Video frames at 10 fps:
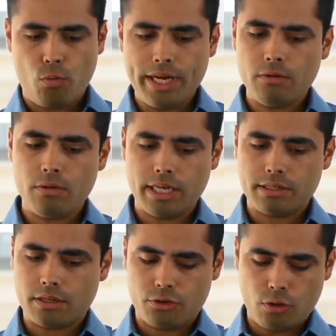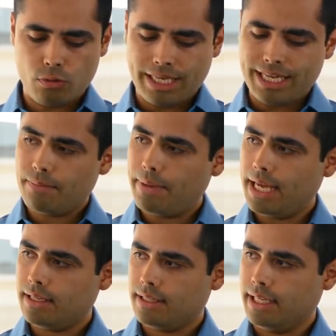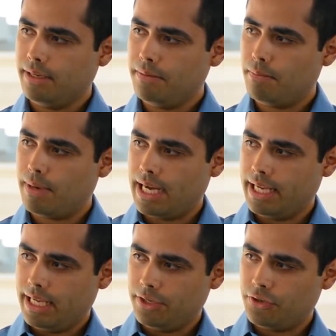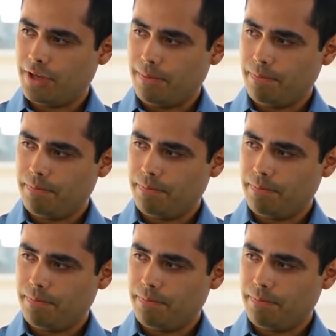wheel is controlled independently by each thumb.